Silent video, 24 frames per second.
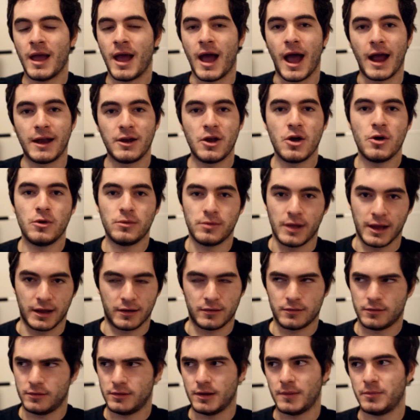I know like
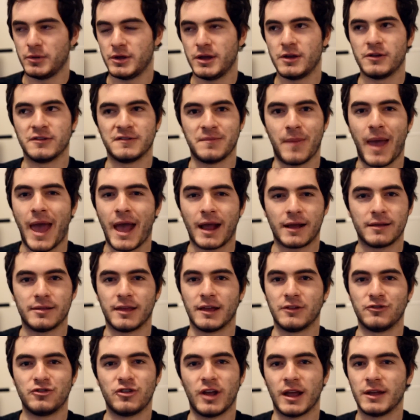a couple of years back
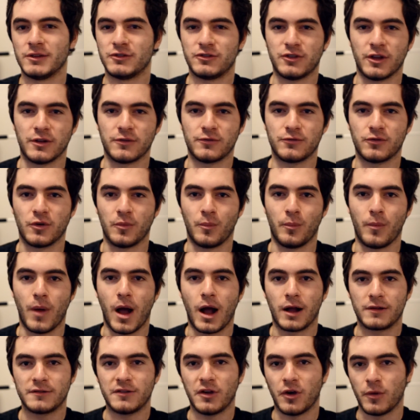they changed it from
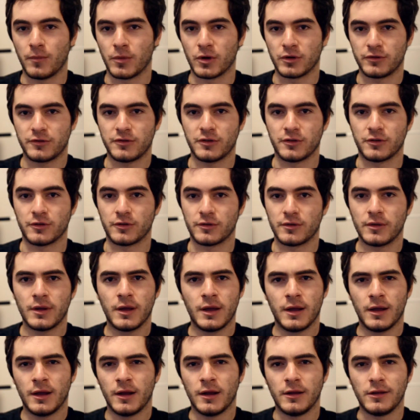October to
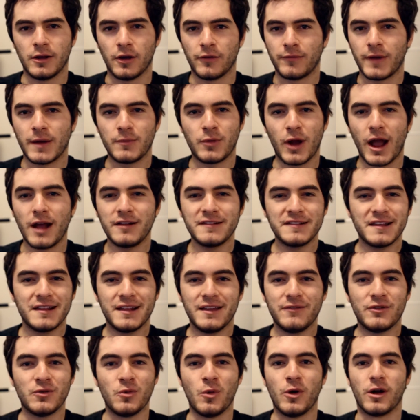November. How does that
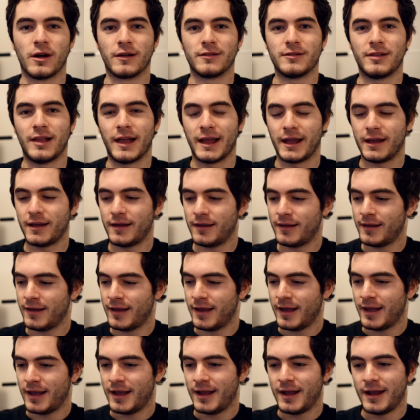even work? Like,
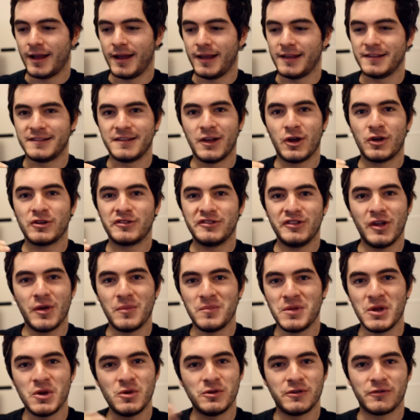is there
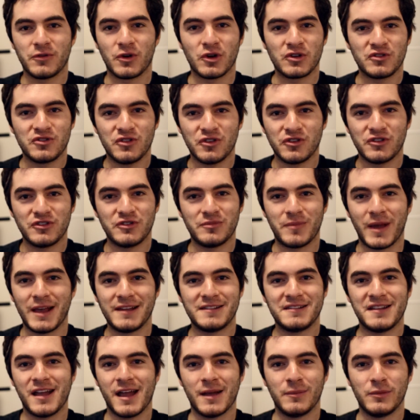some universal
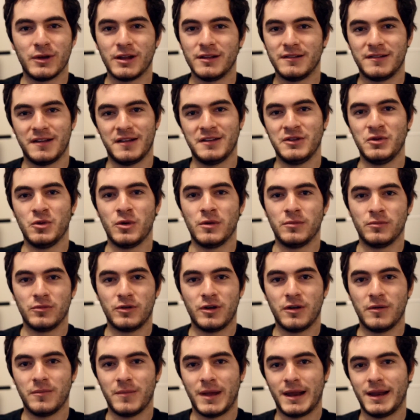space-time continuum
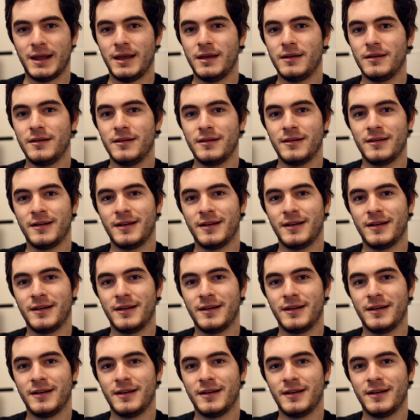committee?